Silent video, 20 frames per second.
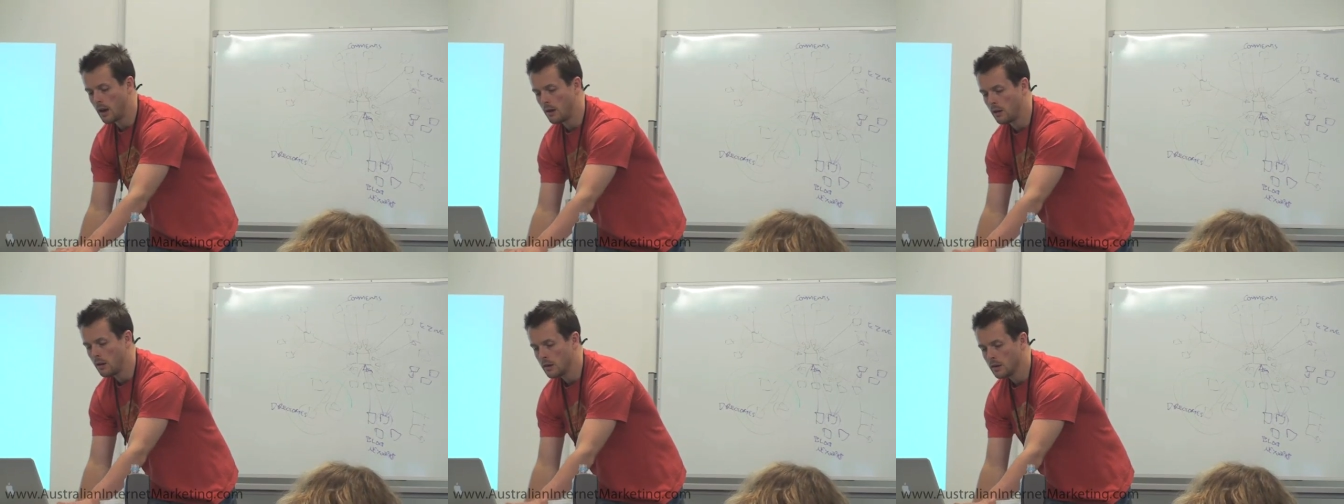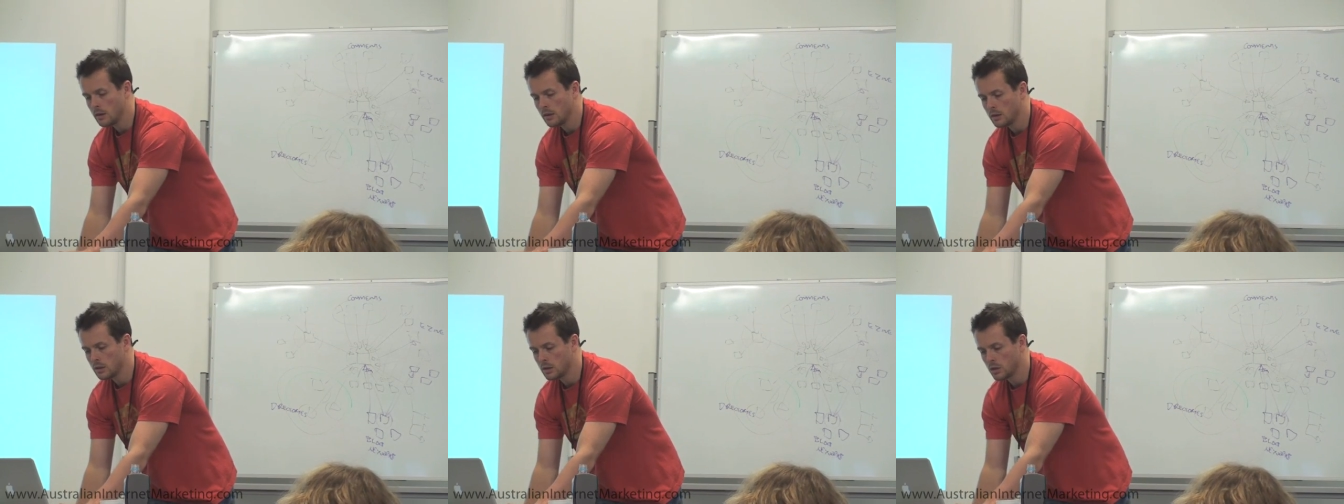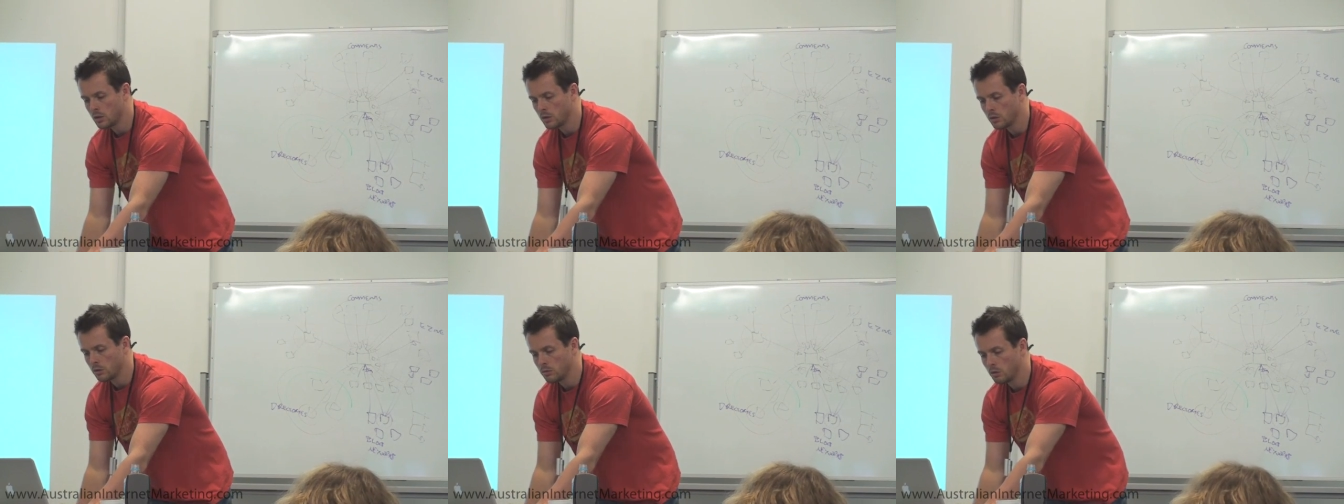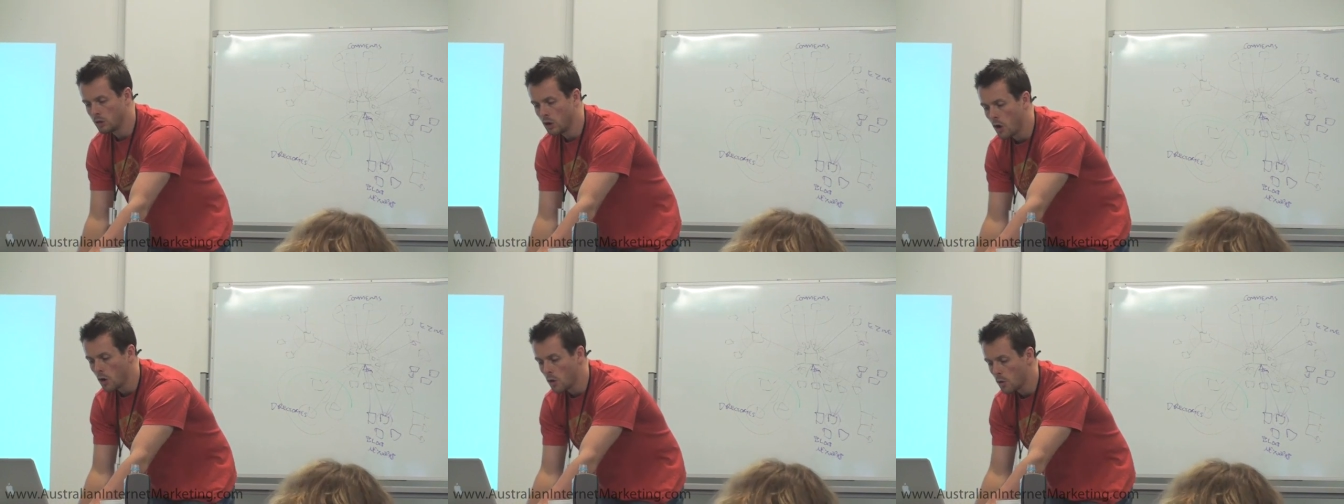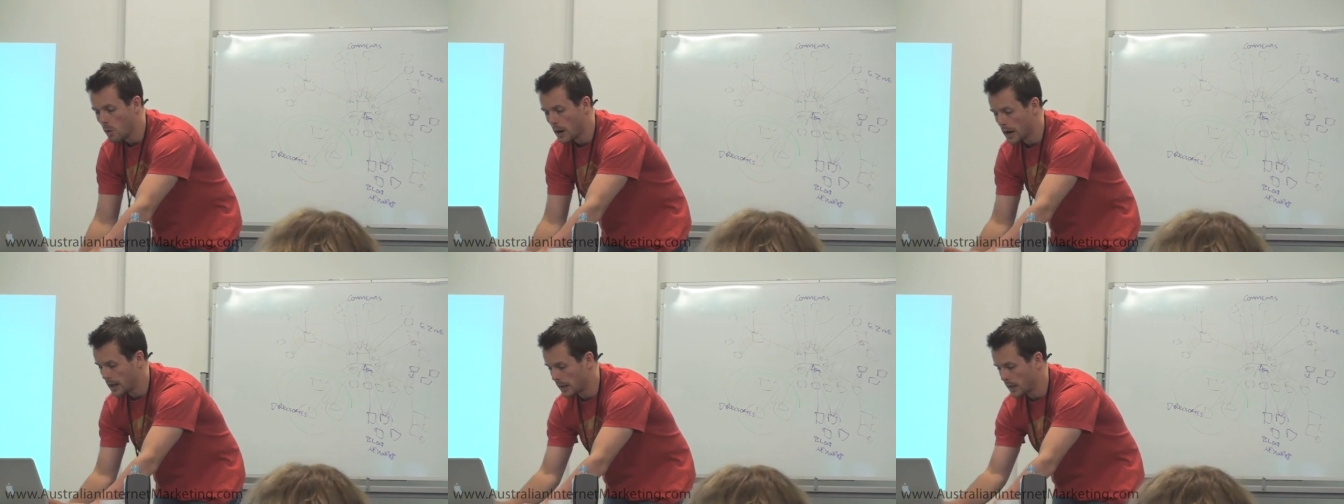how to
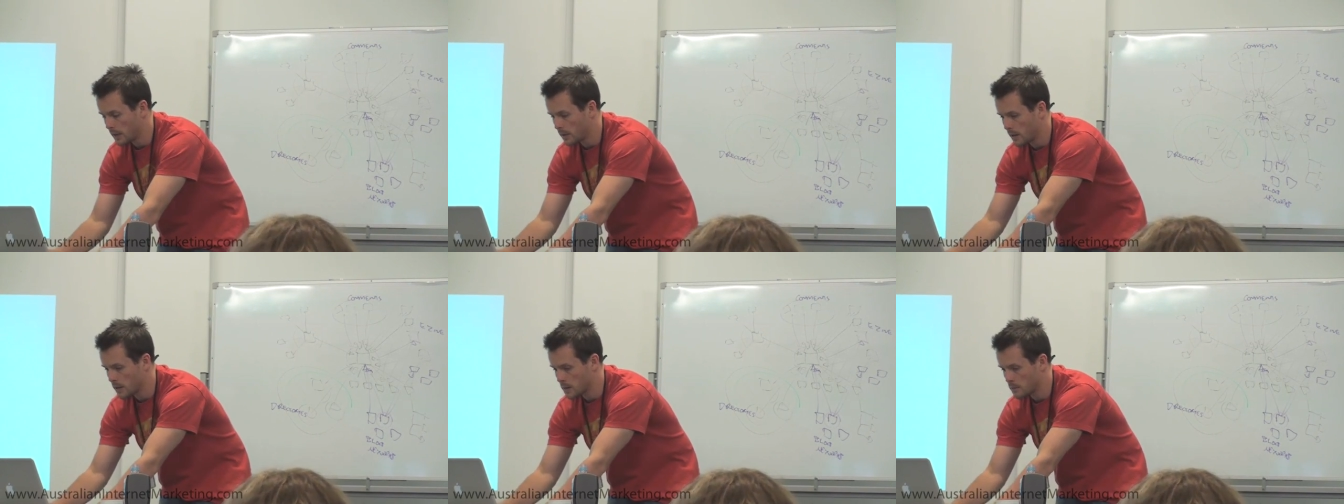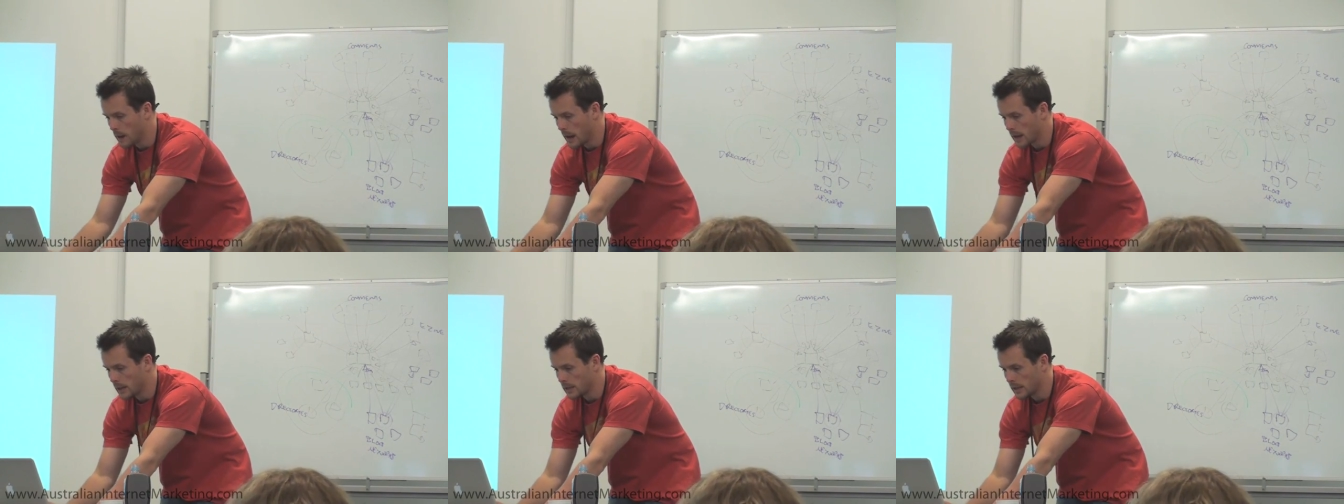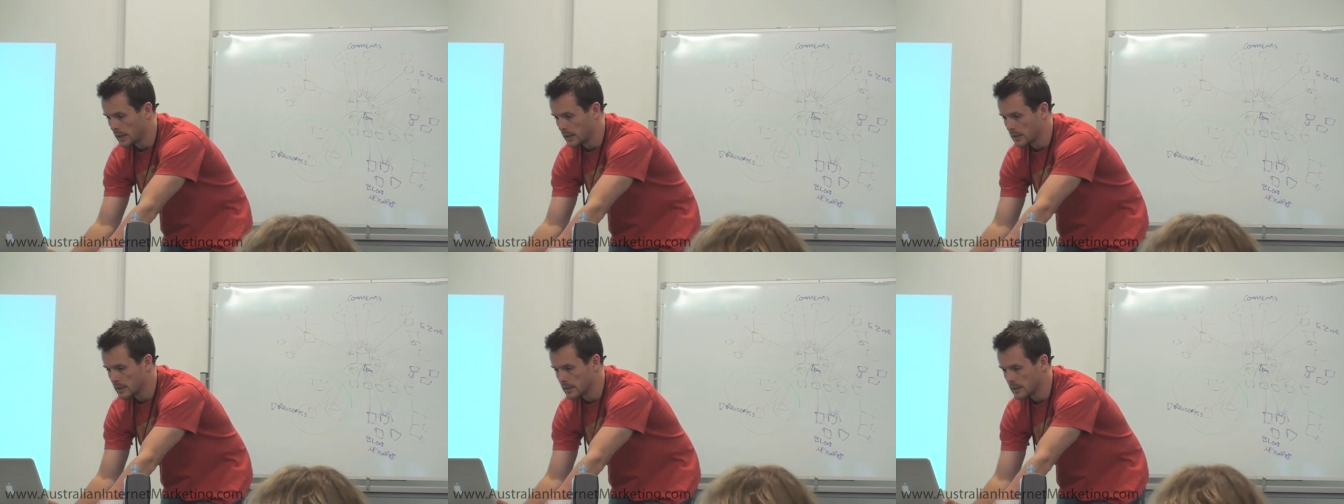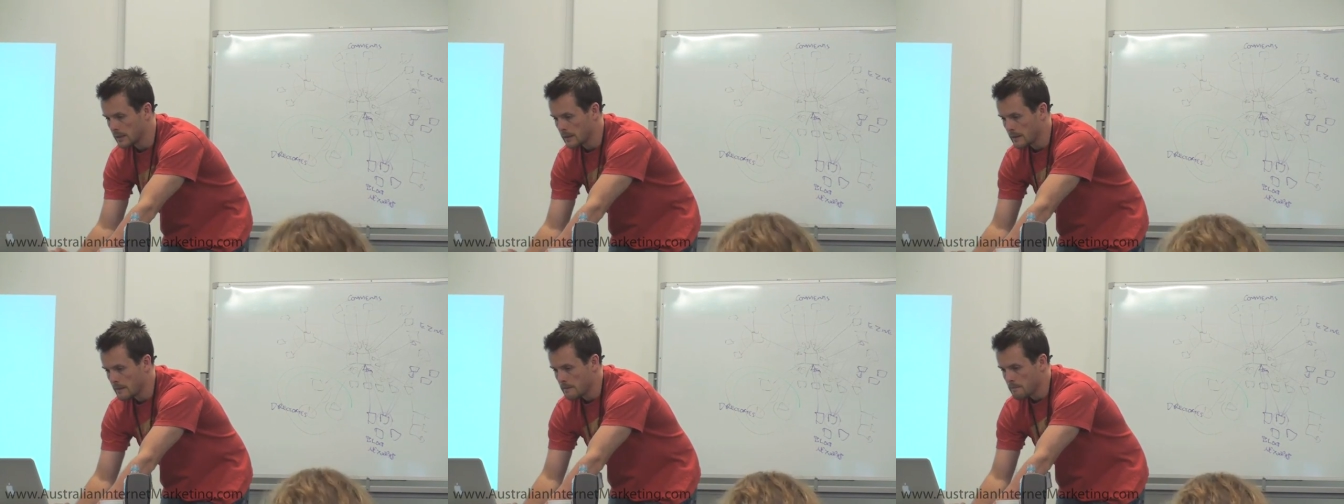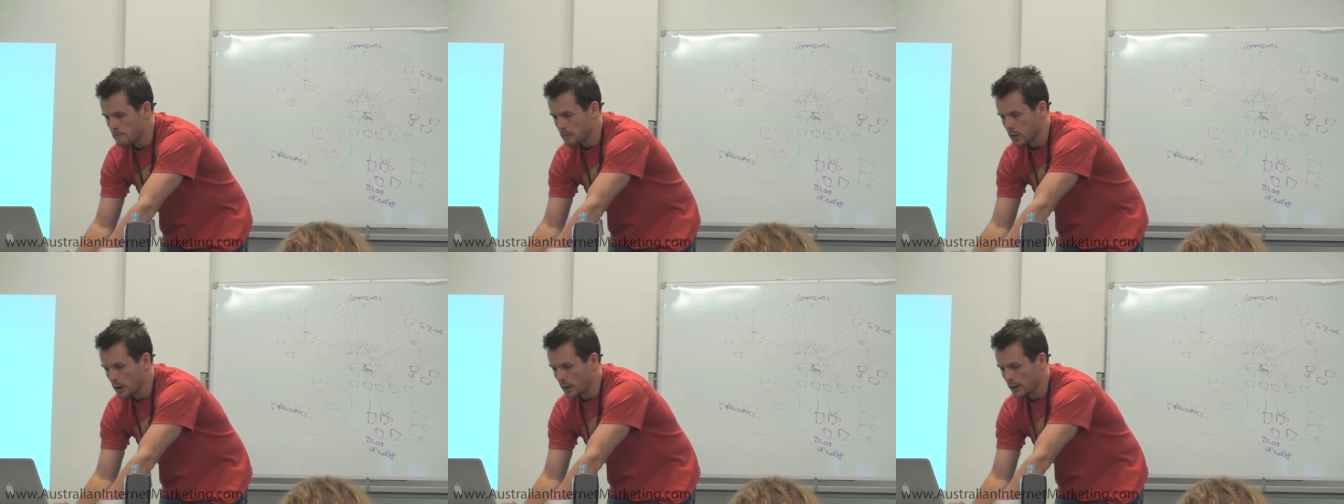know where to get those backlinks.
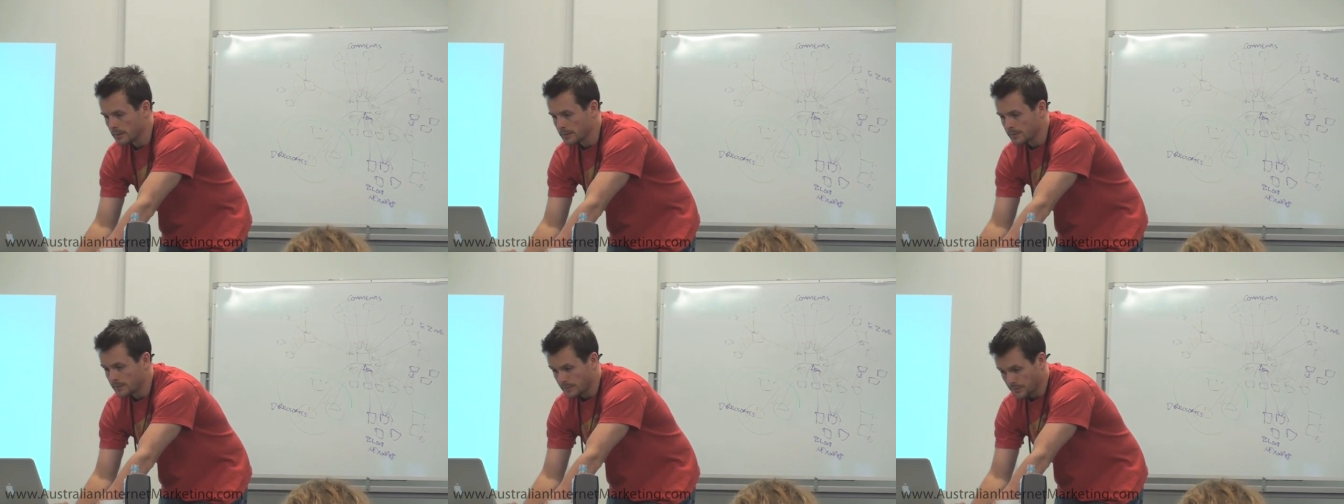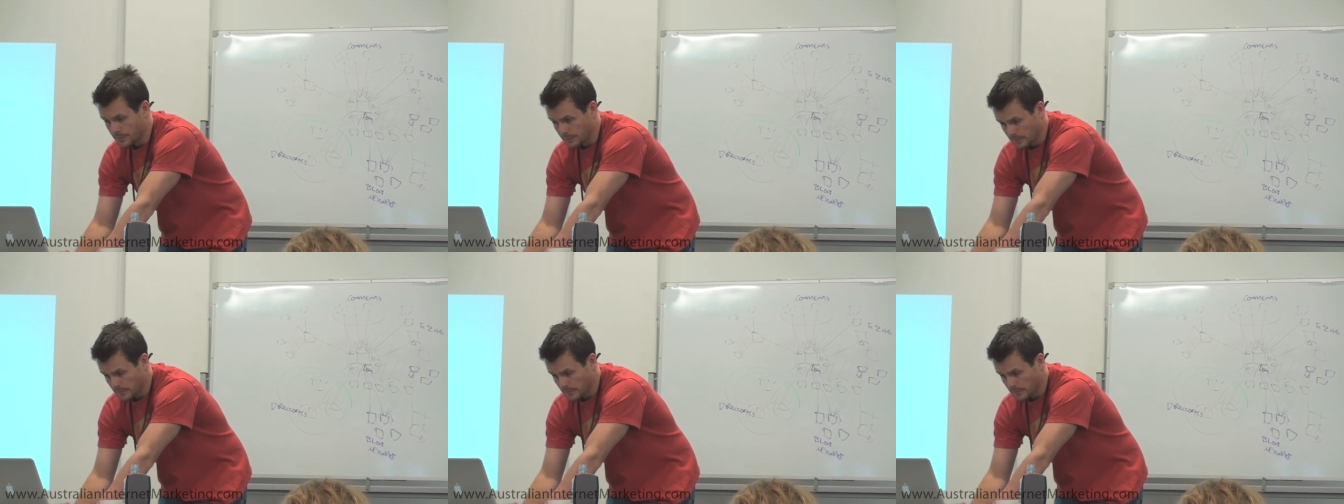So